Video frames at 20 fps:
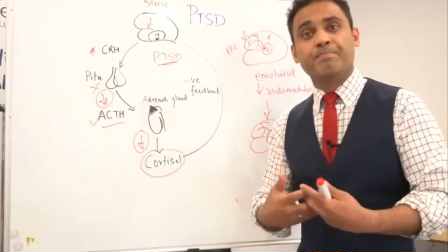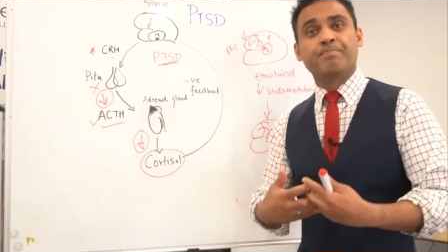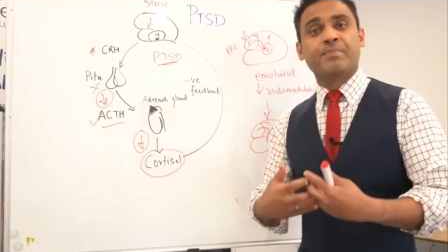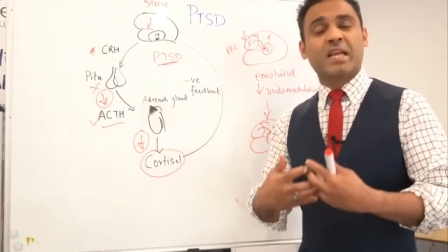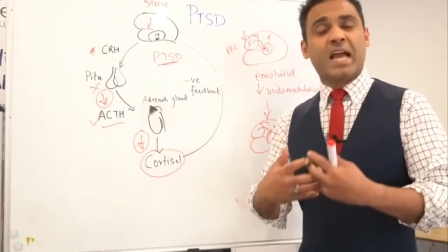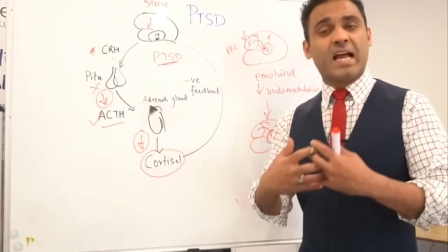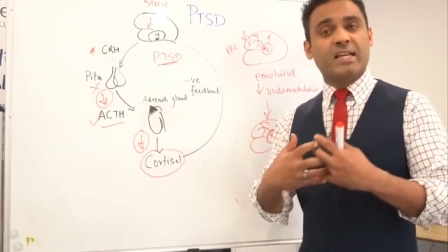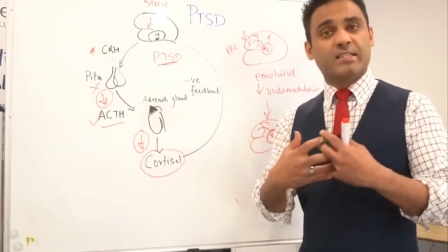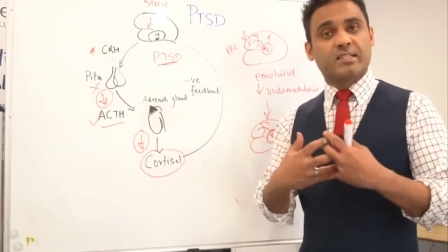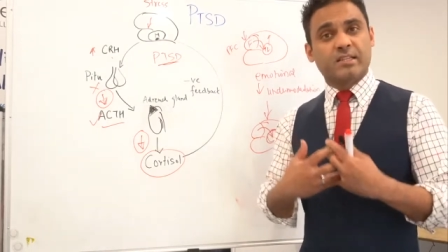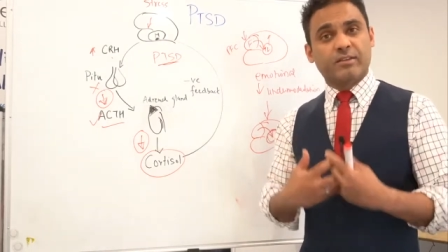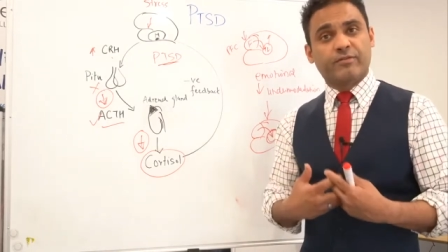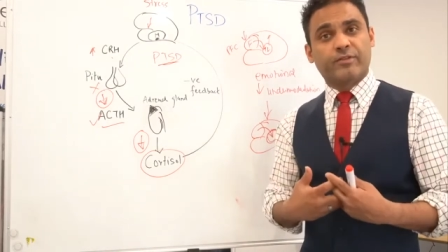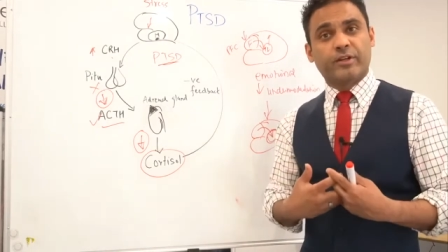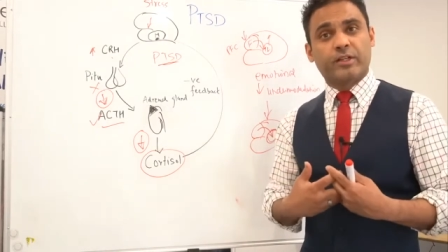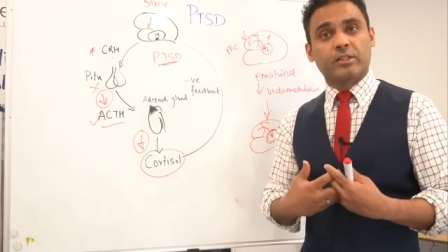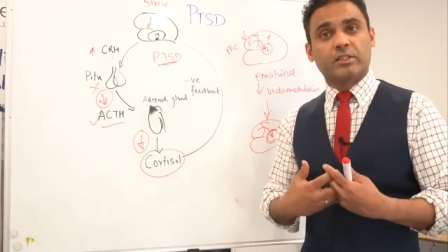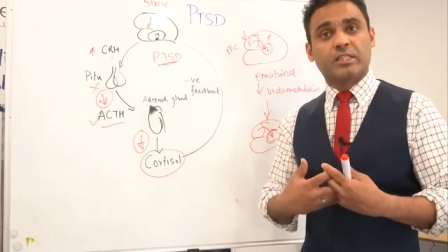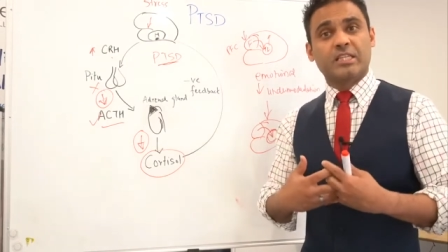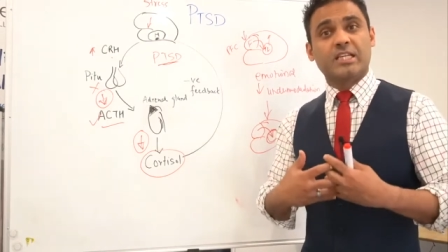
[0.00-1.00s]
and
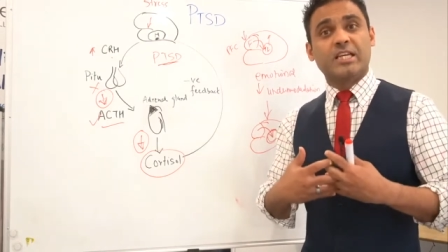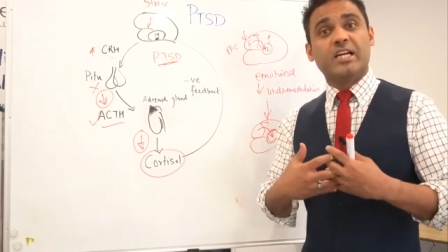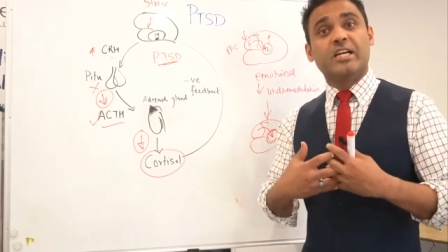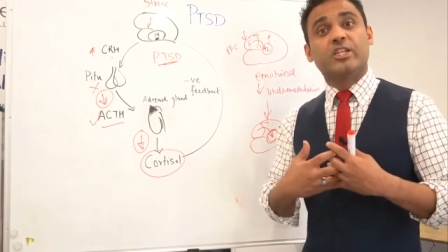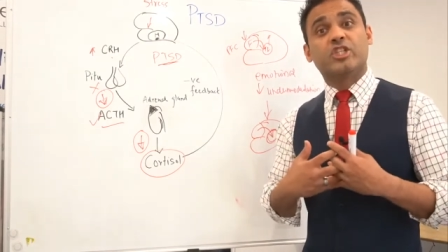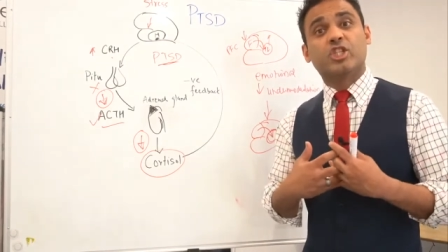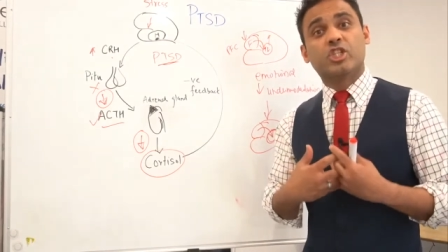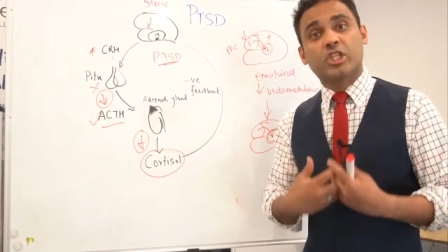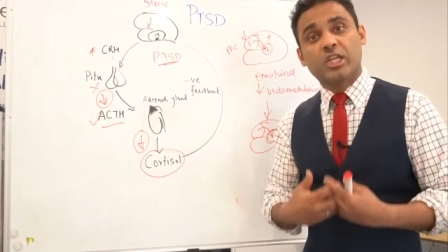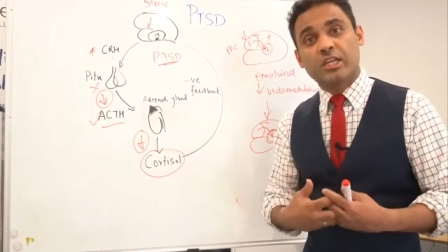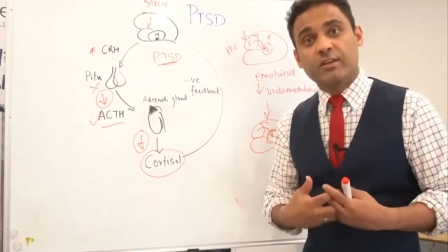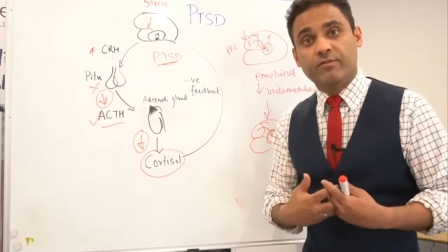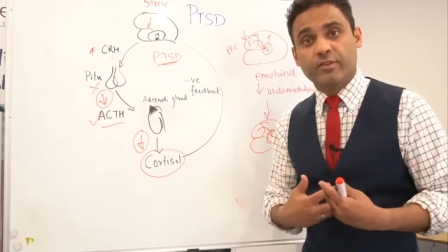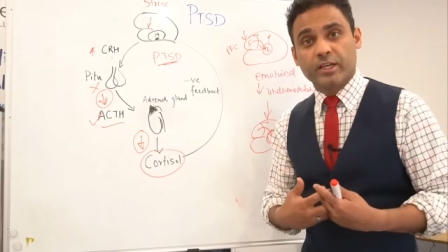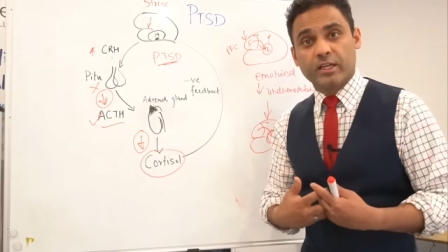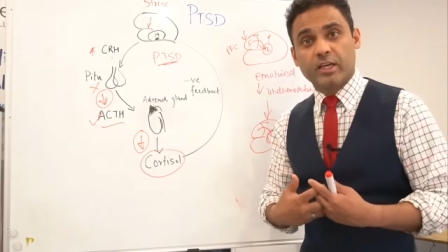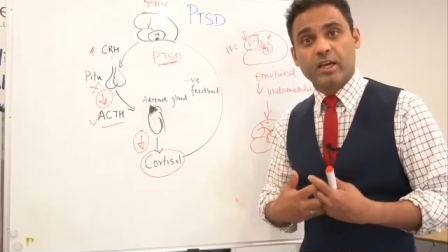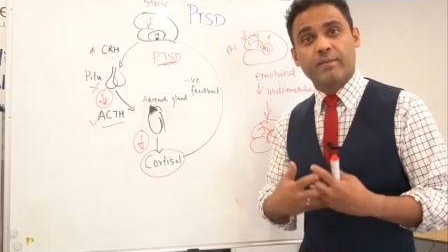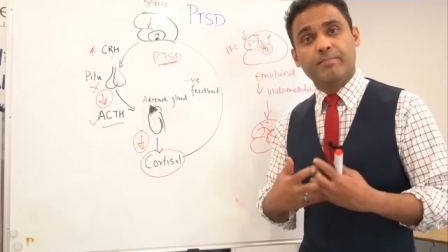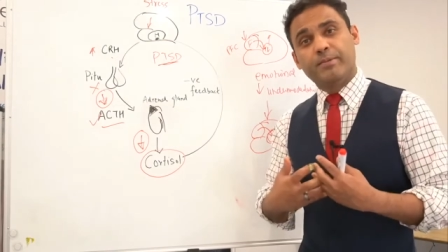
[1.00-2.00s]
difficulty
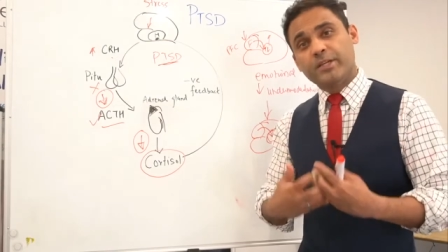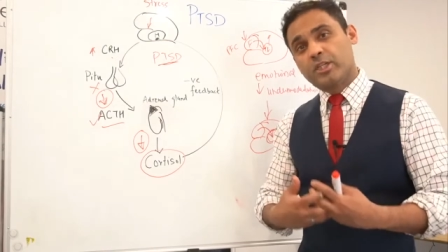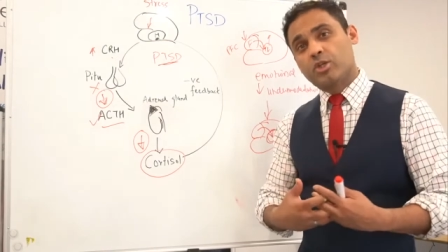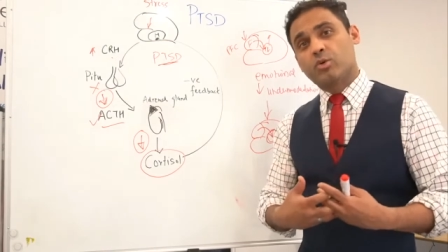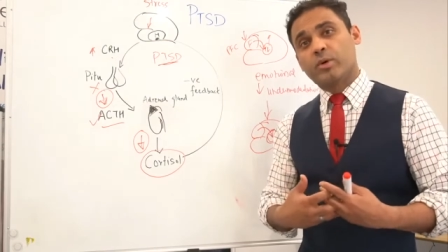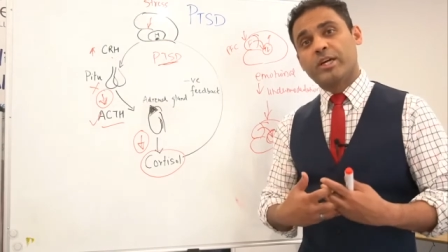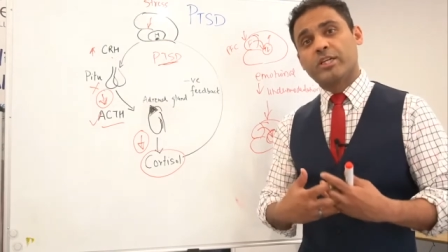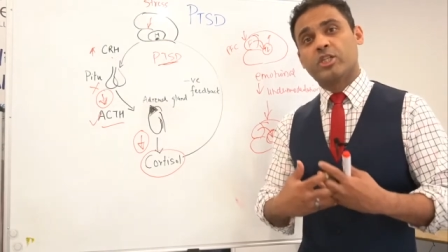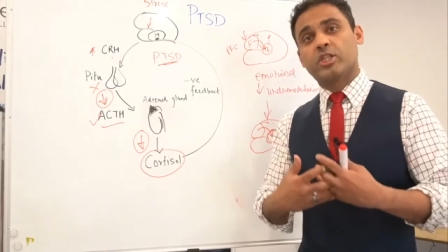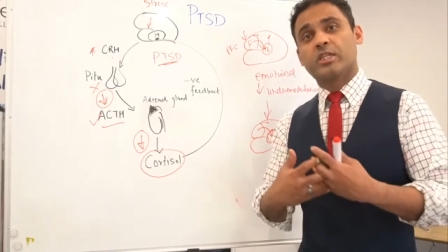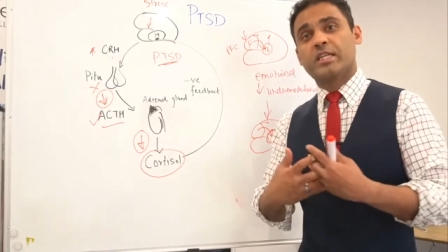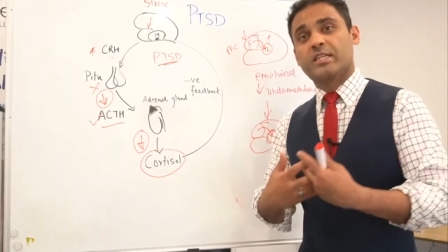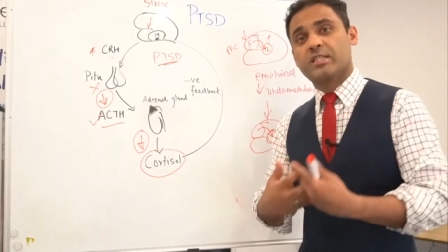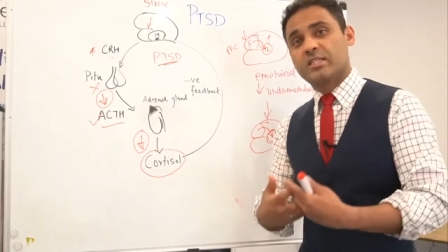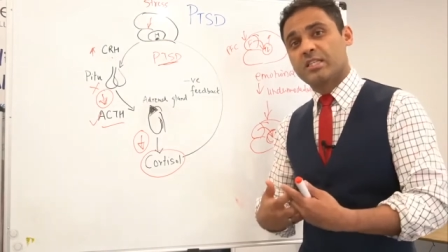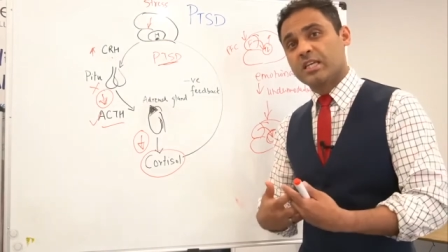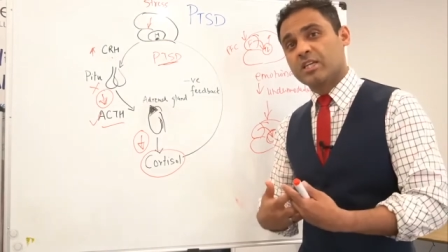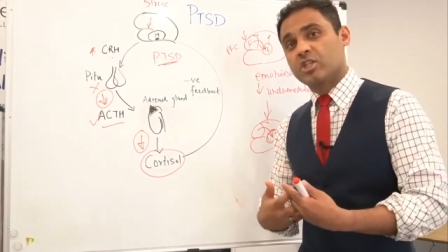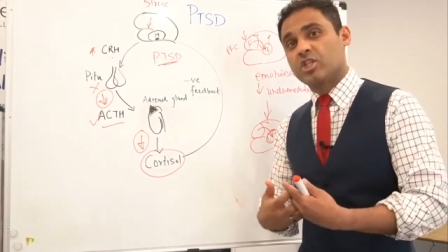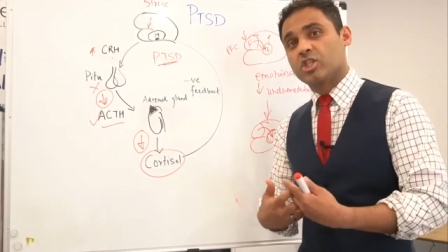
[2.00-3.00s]
achieving habituation extinction.